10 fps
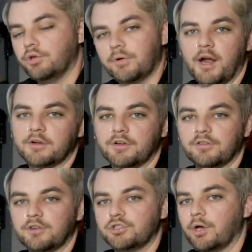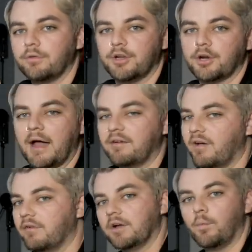Two characters in the show that are kind of
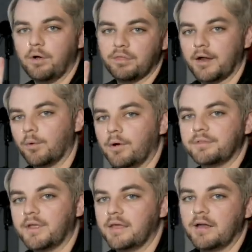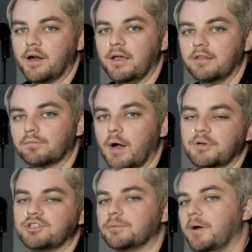having a will they or won't they. There is
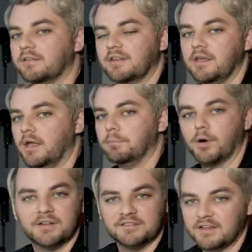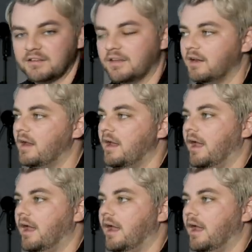Robin Scherbatsky and Barney Stinson.